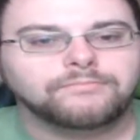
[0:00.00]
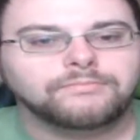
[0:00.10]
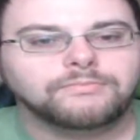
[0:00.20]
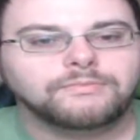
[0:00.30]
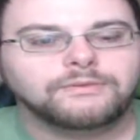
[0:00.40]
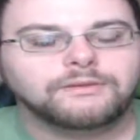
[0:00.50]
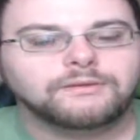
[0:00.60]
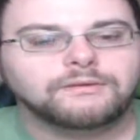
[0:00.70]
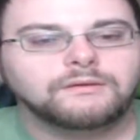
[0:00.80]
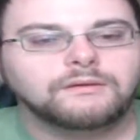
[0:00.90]

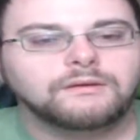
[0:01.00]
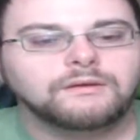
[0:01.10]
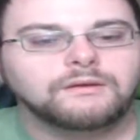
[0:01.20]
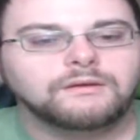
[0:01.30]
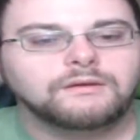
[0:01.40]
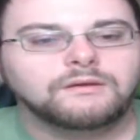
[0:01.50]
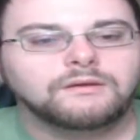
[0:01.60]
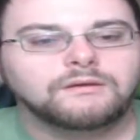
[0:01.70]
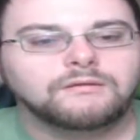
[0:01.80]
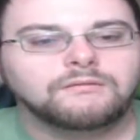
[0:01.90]

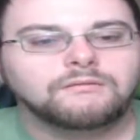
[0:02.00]
[no speech]